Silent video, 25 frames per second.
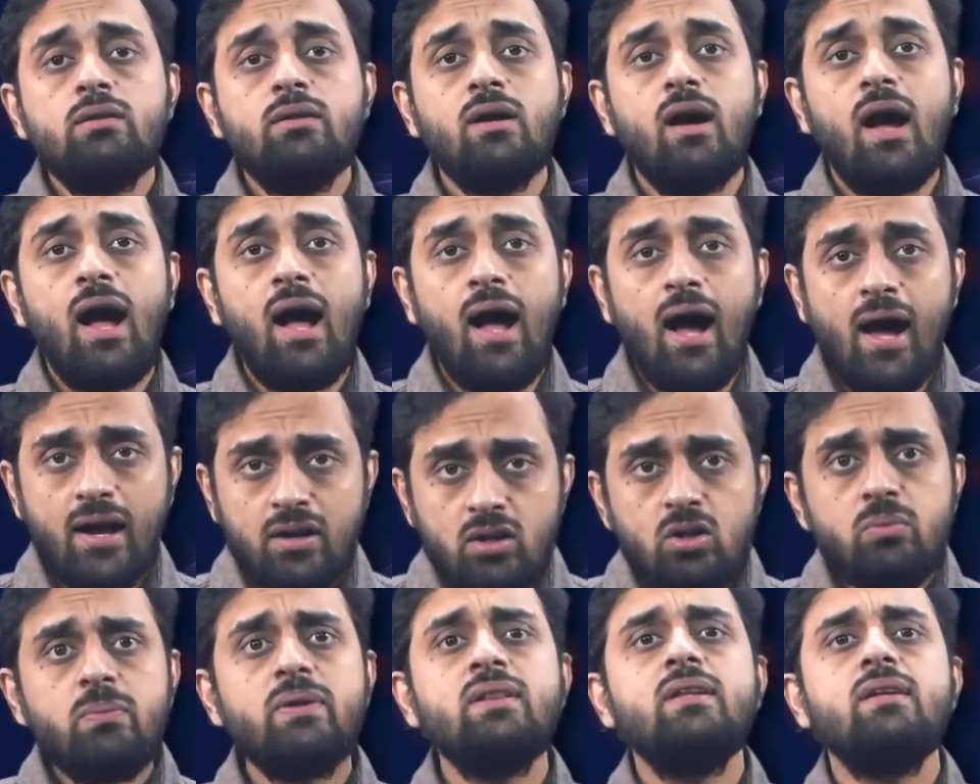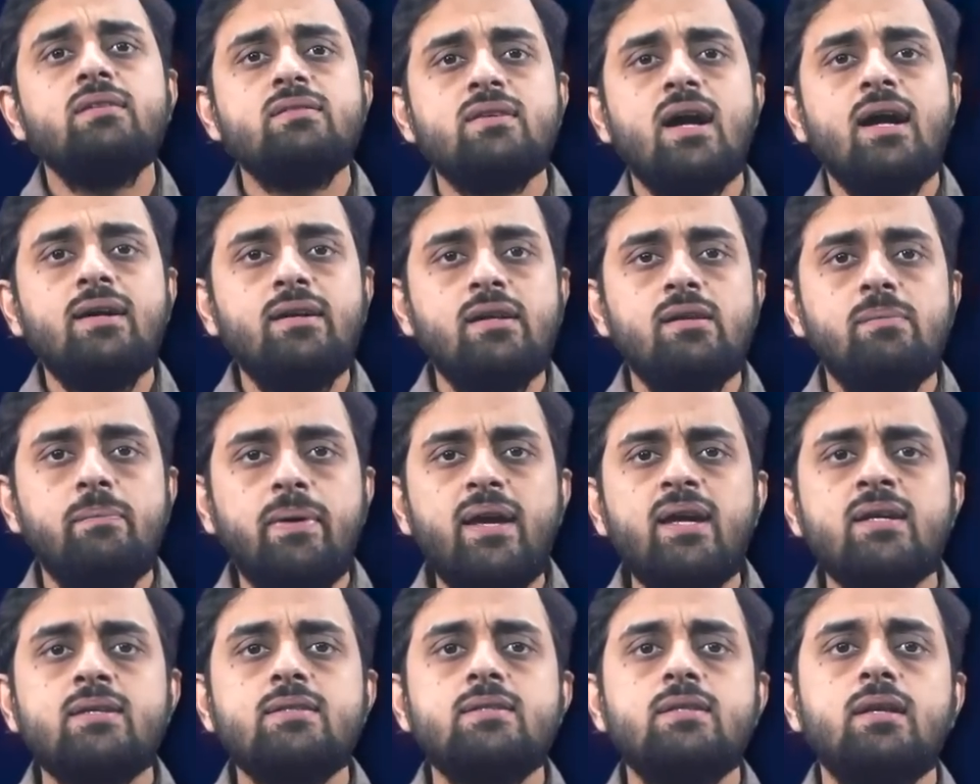the argument that Sandel
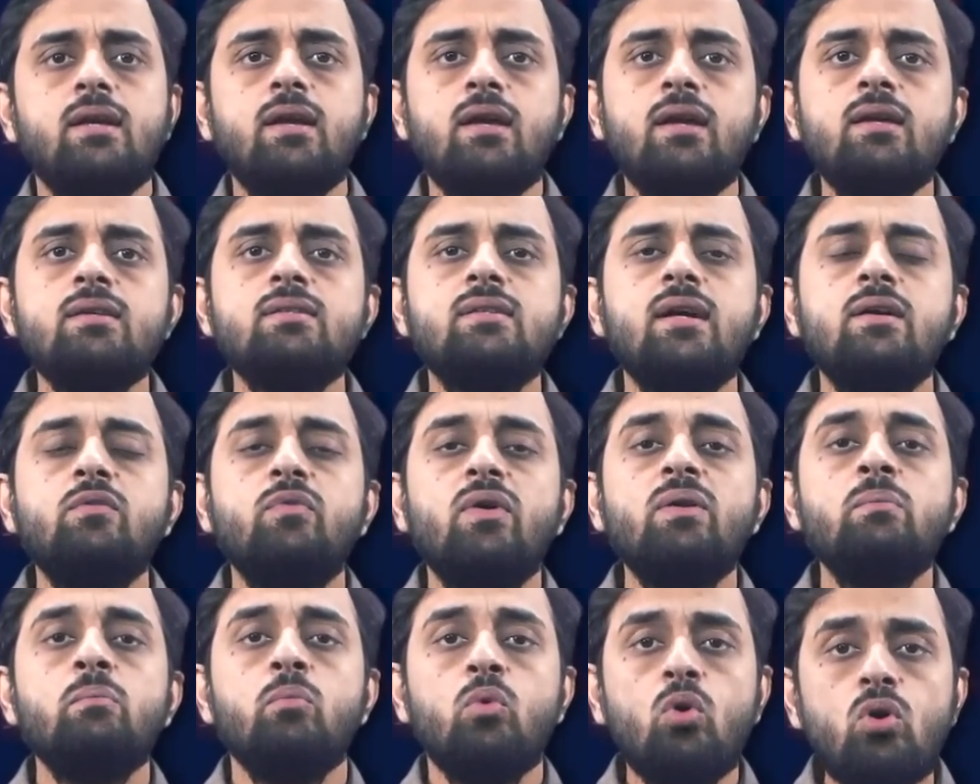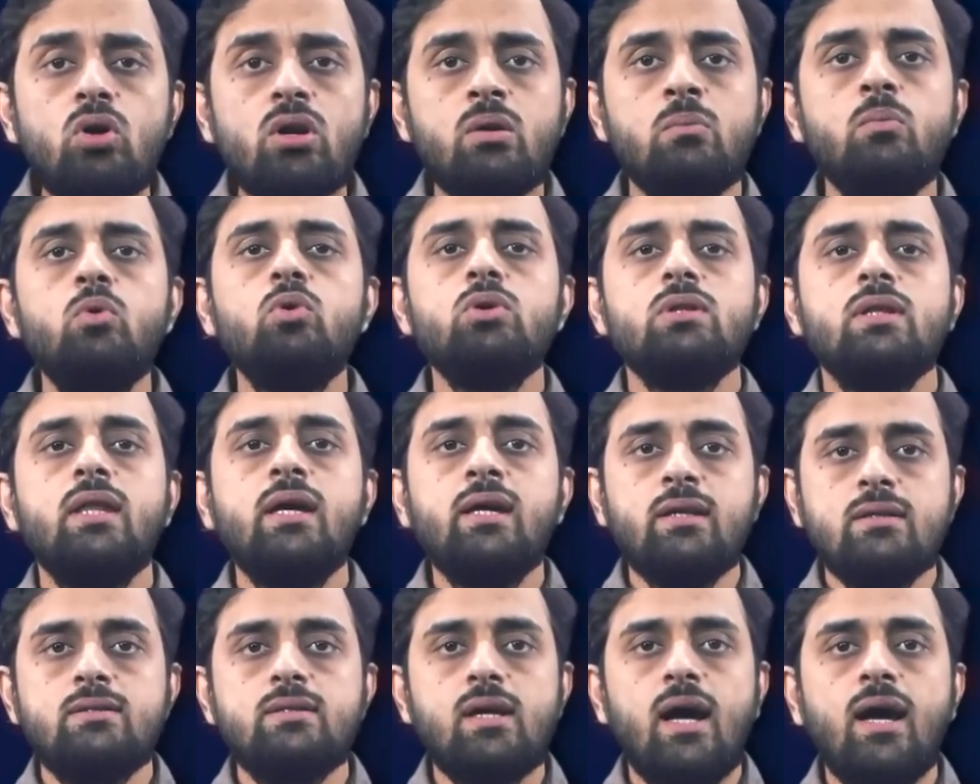makes is that when more and more
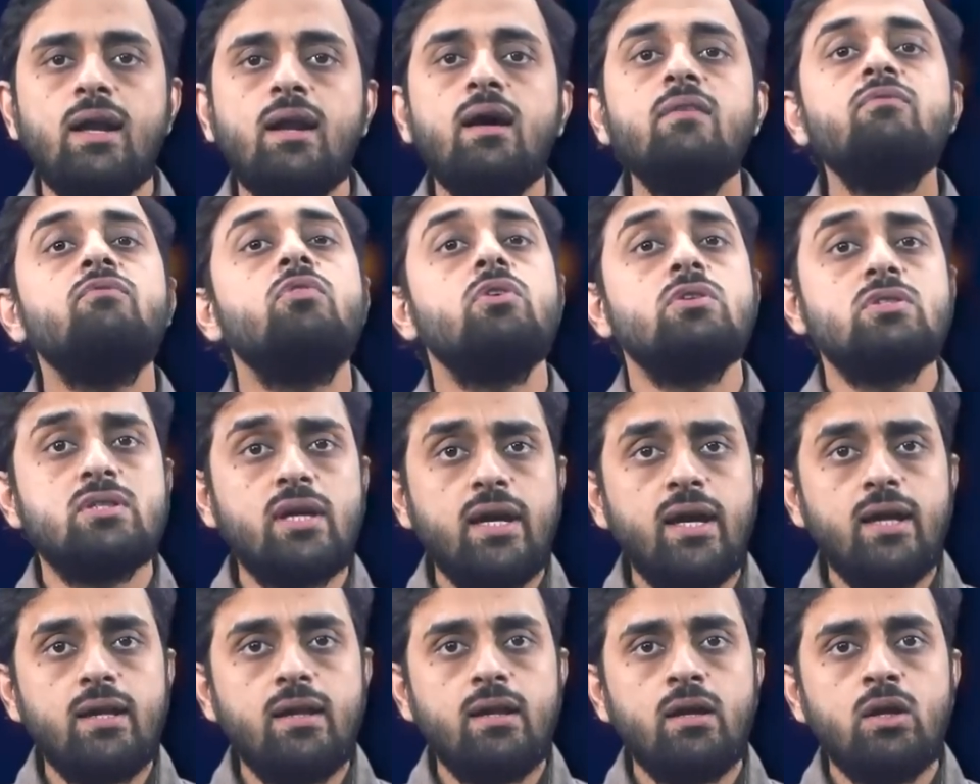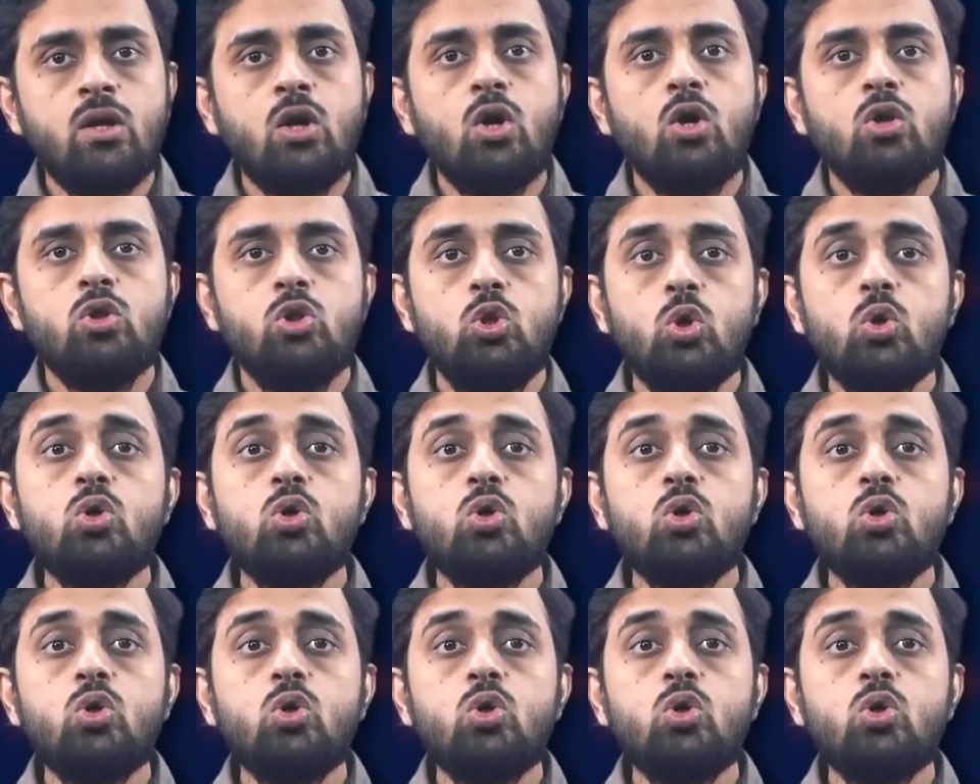things are up for sale,